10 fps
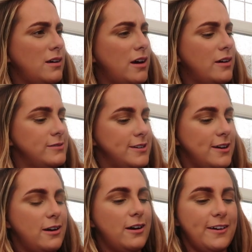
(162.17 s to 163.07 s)
Oh
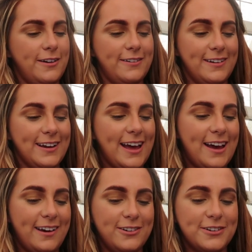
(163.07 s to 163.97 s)
no.
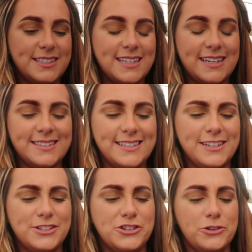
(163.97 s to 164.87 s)
Okay, I've got a
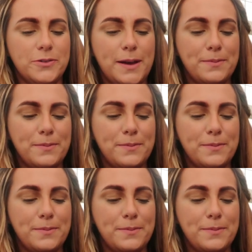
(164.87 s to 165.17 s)
16 short.